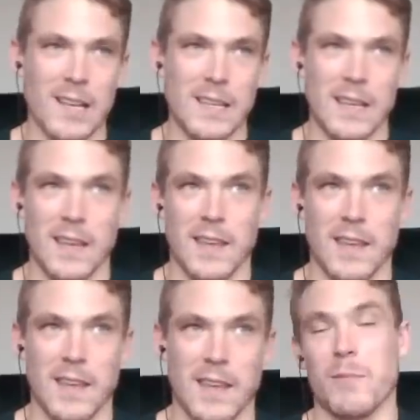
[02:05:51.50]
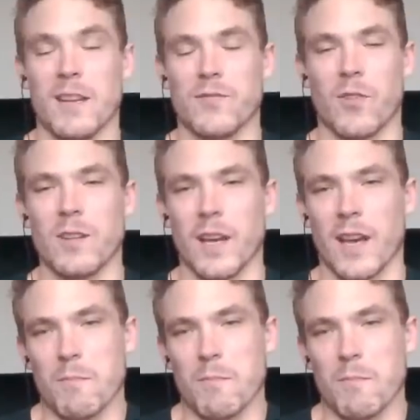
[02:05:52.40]
yeah. I mean, as far as like
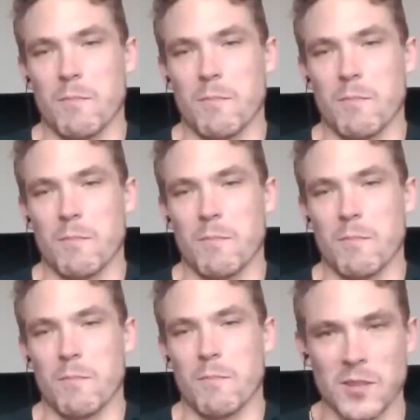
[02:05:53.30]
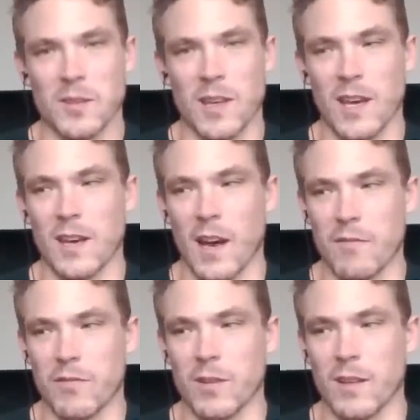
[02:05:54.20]
I'm, uh, I think so. Yeah, I
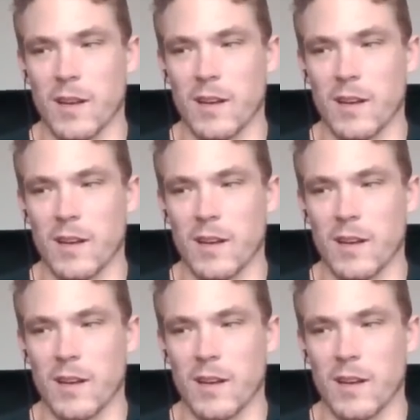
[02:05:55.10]
feel, uh,